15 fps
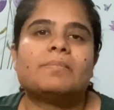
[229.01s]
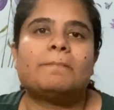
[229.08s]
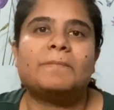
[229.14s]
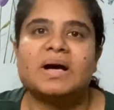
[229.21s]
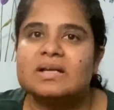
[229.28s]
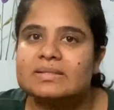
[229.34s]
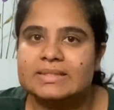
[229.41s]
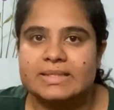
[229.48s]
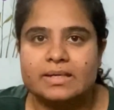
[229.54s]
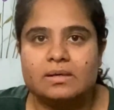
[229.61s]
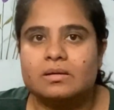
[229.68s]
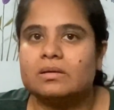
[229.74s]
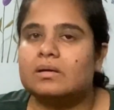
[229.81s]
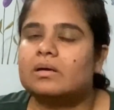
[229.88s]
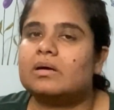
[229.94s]
passing
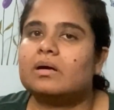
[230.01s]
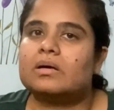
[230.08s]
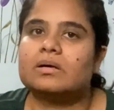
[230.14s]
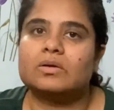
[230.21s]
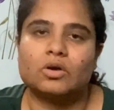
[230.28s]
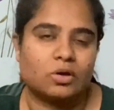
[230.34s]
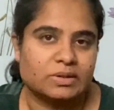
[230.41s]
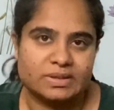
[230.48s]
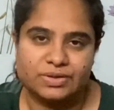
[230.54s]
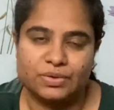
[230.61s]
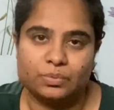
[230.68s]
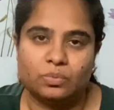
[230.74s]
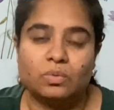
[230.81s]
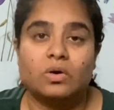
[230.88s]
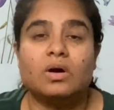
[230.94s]
across you.